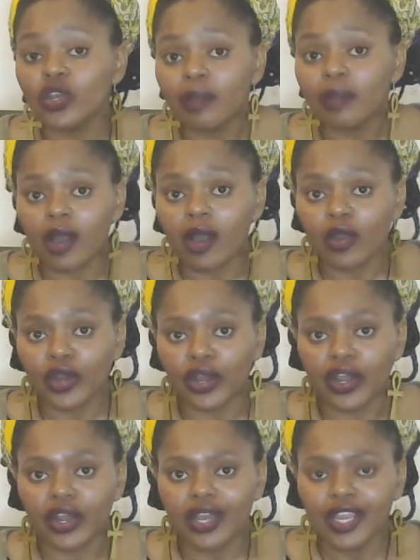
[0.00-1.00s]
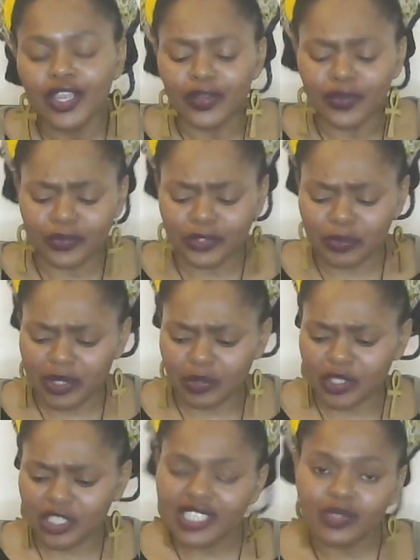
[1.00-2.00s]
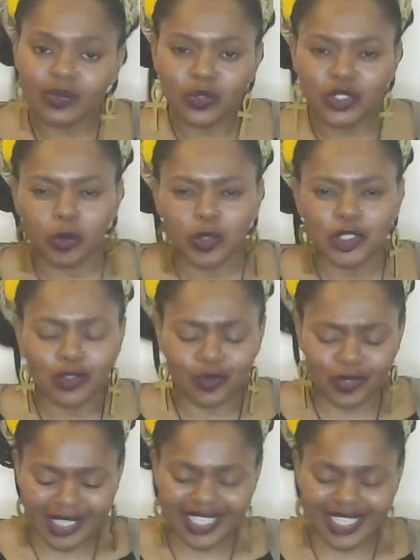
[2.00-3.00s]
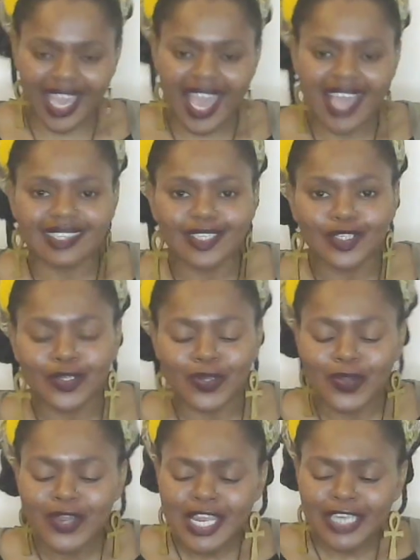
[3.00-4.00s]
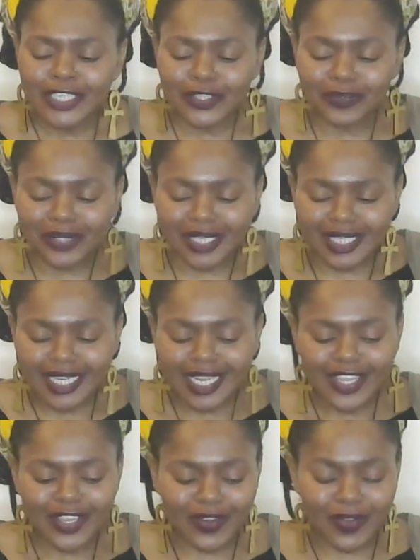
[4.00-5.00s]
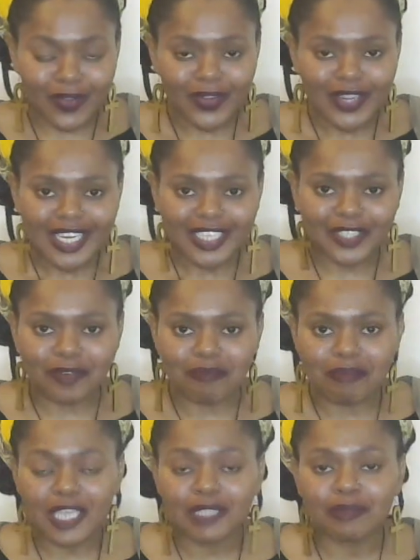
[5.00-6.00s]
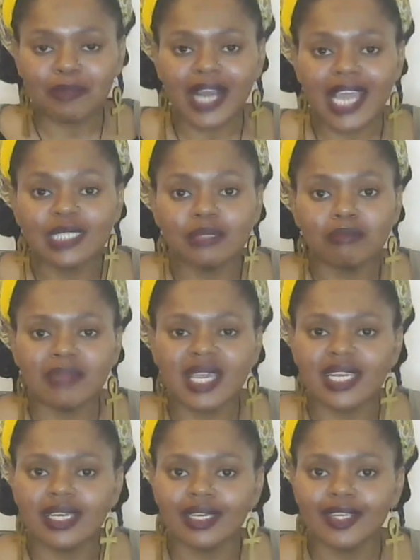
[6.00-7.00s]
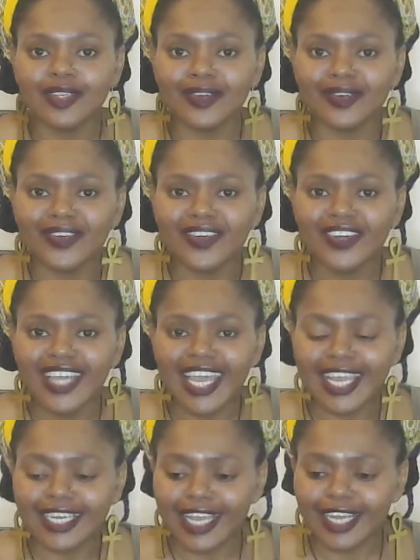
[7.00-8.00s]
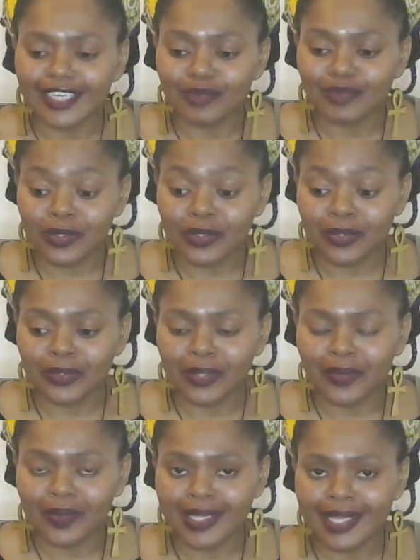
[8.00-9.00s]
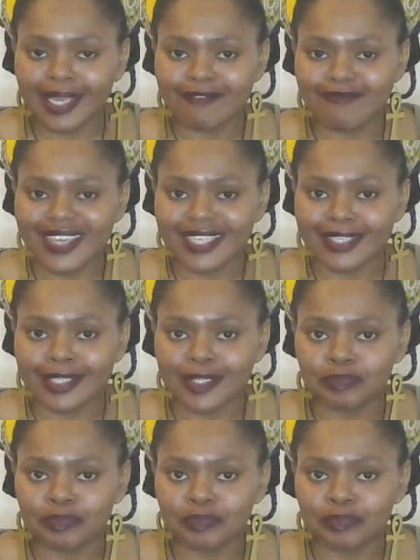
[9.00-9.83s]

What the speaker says: about her, you know, when she would dance, you know, she would mesmerize men, you know, and we know what that means.